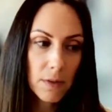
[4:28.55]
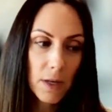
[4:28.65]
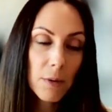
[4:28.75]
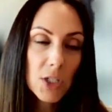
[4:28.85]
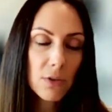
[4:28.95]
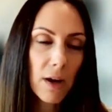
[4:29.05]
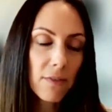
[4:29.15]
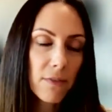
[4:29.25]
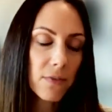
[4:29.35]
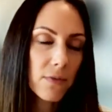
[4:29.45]
and we do
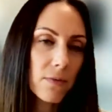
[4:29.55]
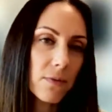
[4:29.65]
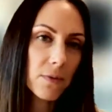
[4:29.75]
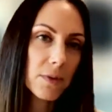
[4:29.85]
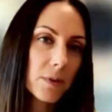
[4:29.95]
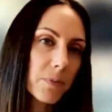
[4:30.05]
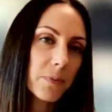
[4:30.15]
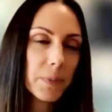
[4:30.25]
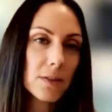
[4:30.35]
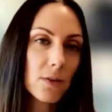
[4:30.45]
have
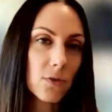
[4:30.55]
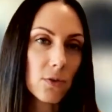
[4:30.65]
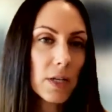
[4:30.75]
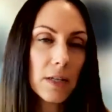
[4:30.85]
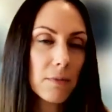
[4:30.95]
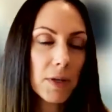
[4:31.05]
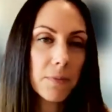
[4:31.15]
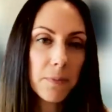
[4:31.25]
pest control. Anyway.